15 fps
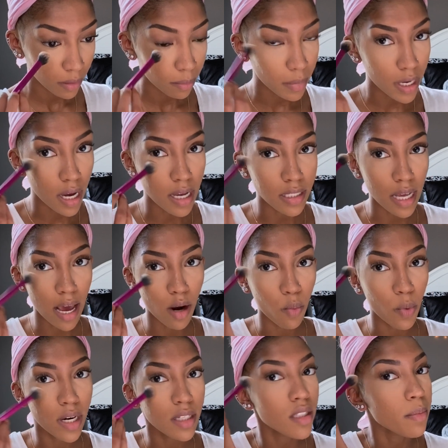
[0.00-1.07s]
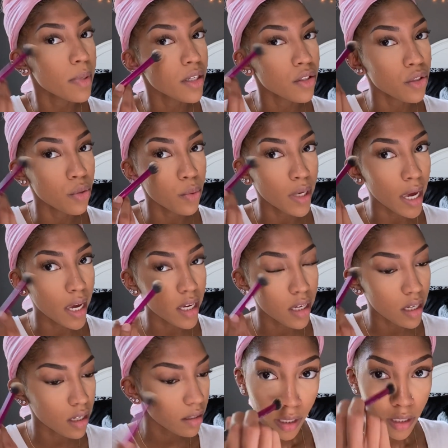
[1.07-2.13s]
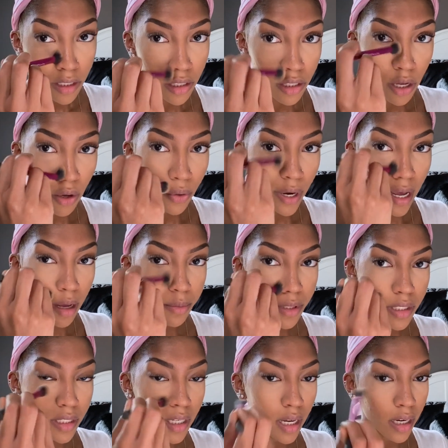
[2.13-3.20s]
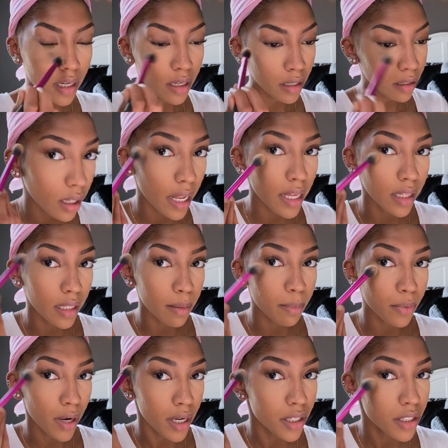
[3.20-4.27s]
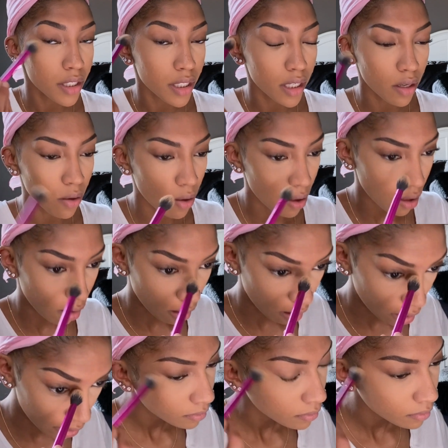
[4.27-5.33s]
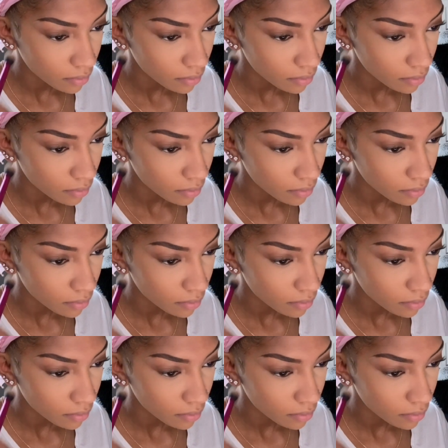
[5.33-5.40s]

because I don't want it to be too cakey. So now I'm just gonna lightly brush it all off.